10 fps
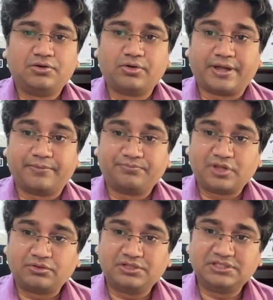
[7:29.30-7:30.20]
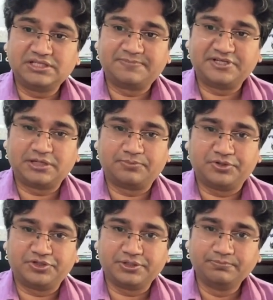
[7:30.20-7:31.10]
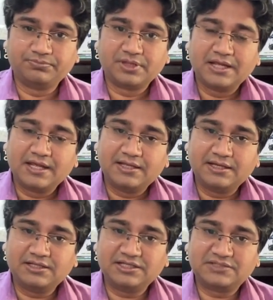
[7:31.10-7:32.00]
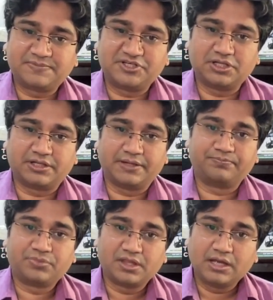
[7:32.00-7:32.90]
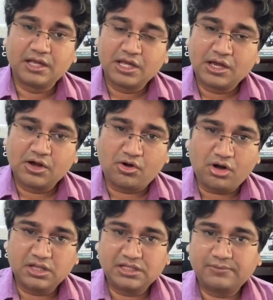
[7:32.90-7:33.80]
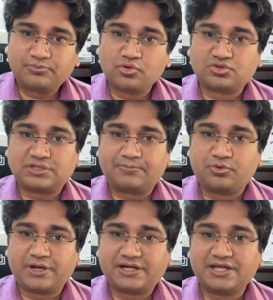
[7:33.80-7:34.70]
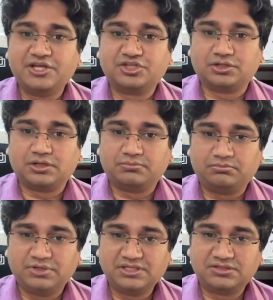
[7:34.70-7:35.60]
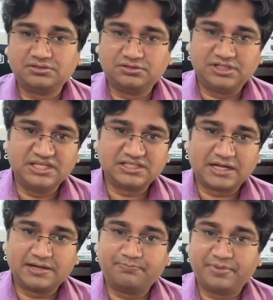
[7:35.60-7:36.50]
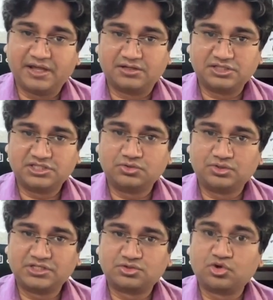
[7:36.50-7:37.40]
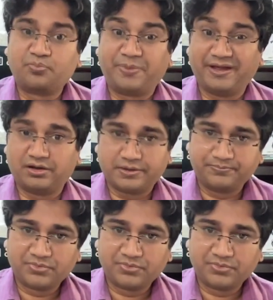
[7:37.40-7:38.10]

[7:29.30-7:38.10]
Okay, now this is special position. Here there is a special thing. All the rooks are protecting each other, means these are in pair. This is known as rook pair,